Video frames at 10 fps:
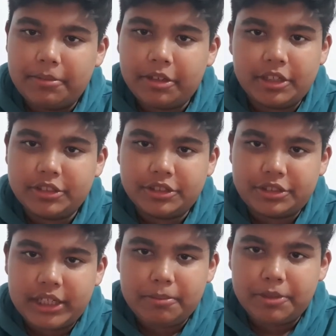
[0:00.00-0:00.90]
I'm not going to
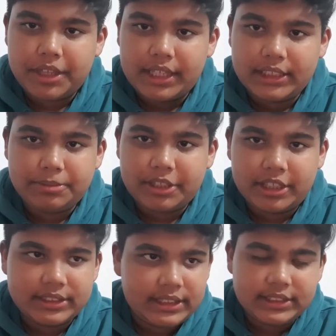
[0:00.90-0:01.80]
stream with this
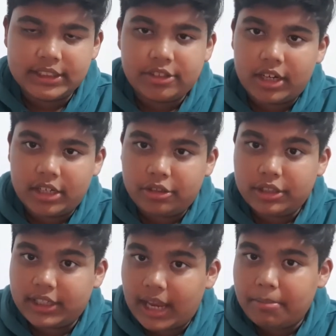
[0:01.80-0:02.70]
because this is not a
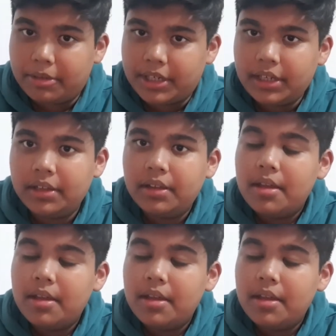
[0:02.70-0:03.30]
good camera